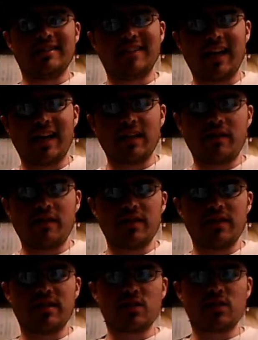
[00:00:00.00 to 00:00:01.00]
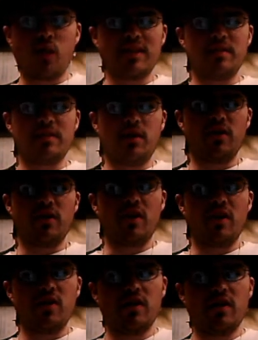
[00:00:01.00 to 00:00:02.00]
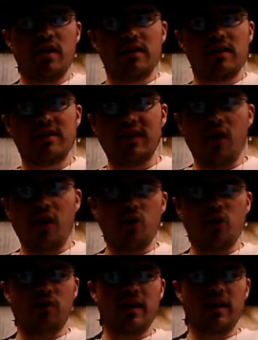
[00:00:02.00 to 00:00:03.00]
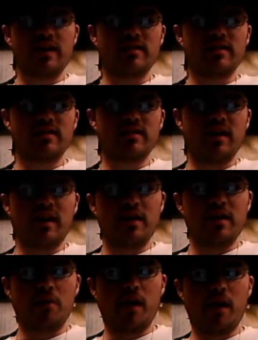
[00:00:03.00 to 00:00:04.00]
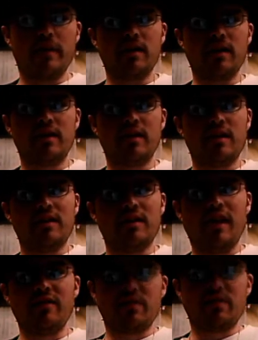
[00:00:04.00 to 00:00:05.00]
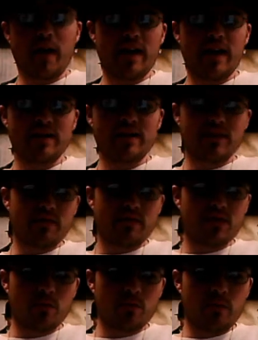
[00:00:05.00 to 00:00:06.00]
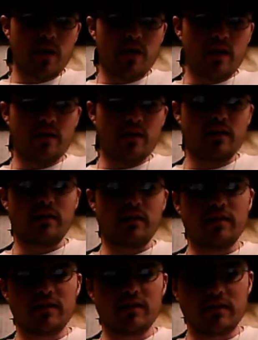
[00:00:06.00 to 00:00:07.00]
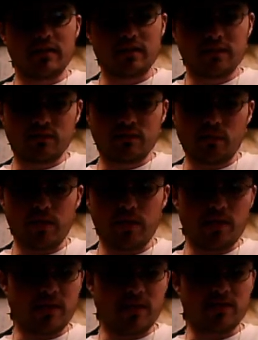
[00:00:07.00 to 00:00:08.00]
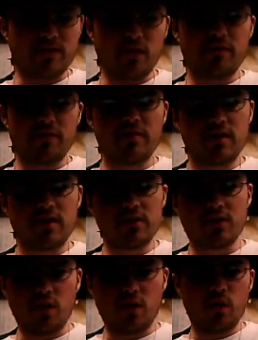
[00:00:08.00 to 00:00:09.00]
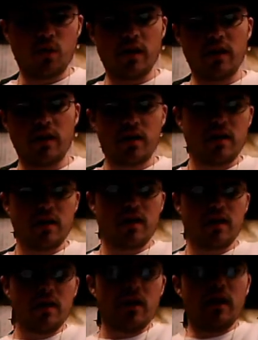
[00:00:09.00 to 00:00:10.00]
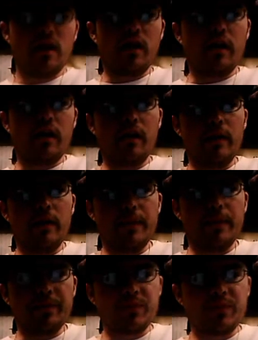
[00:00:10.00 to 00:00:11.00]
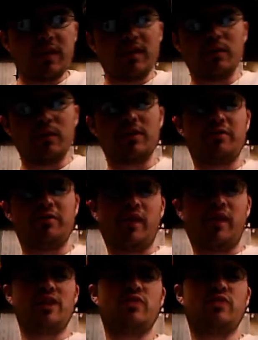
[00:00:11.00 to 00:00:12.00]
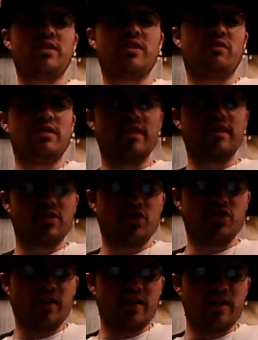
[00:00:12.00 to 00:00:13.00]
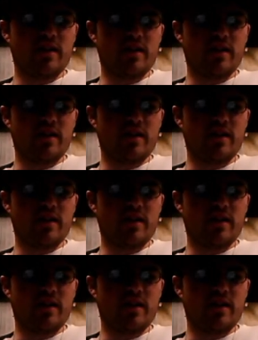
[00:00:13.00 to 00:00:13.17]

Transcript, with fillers: Jon Lovitz is Quasimodo. CeeLo Green is uh, the Mummy. David Spade is the Invisible Man. Repeated myself. So what? Um, is he Fran Drescher is in this joint?